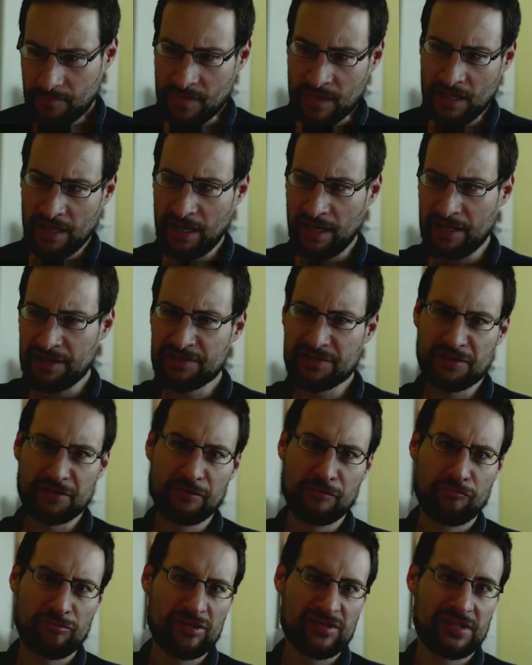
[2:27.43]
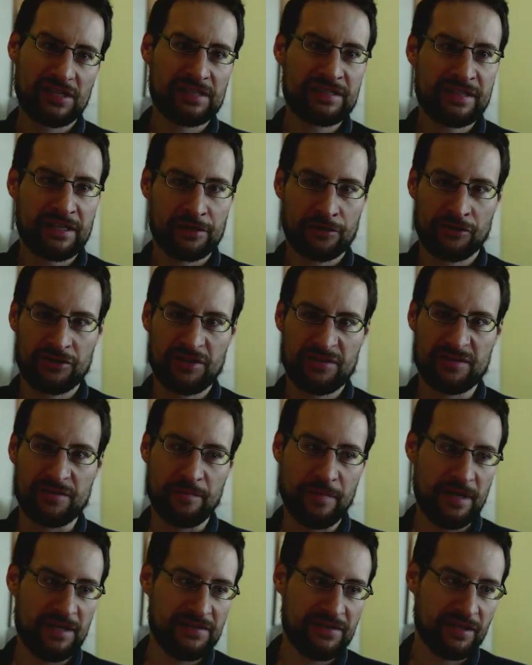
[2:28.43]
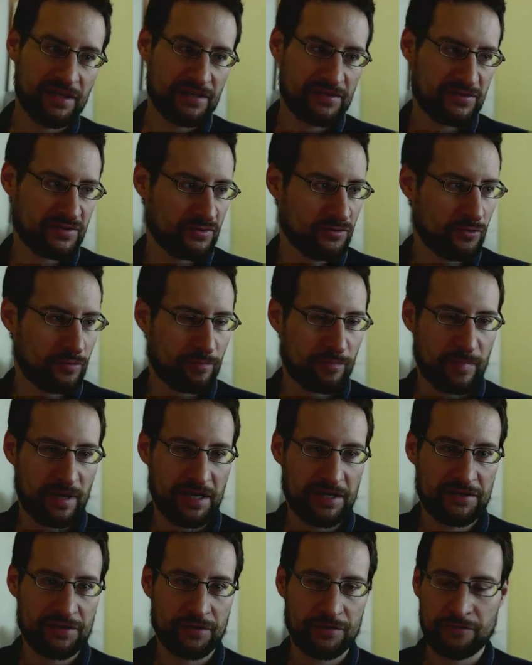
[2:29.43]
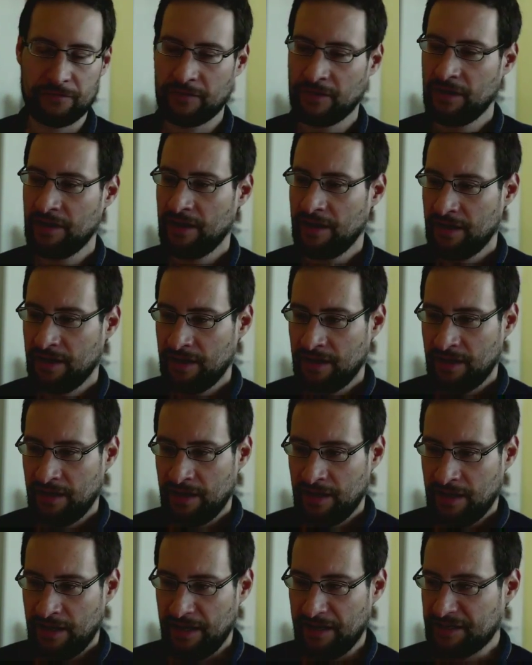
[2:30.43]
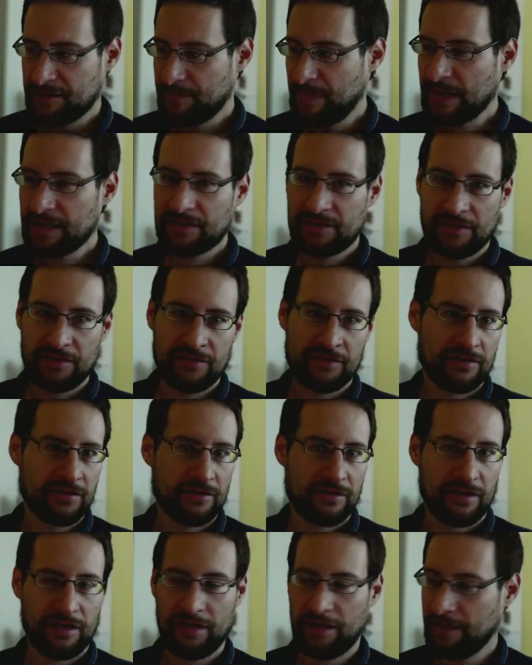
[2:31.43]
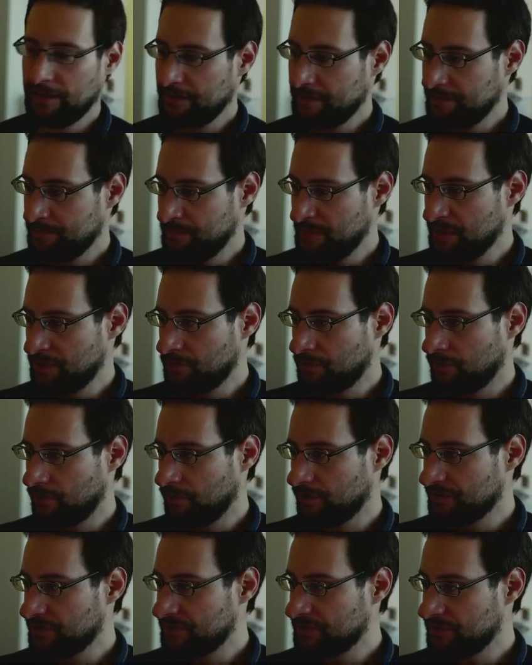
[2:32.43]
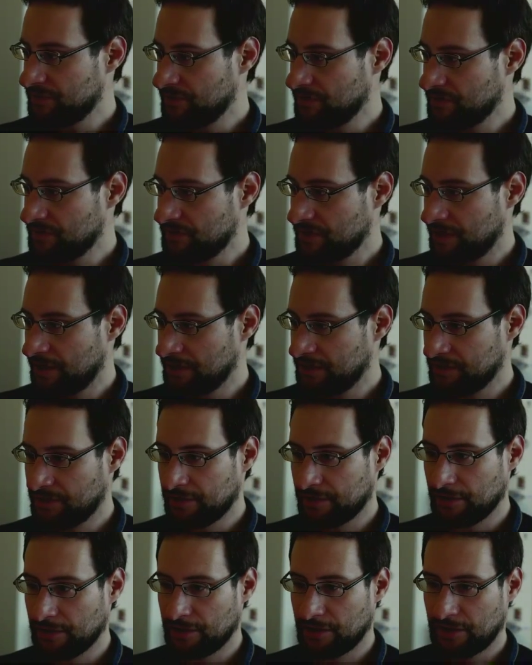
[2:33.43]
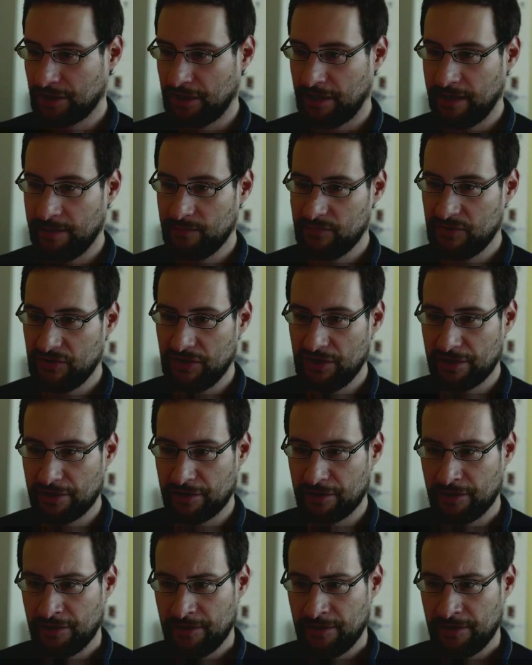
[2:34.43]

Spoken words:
And the results are not as amazing as you might have expected, because this article claimed here,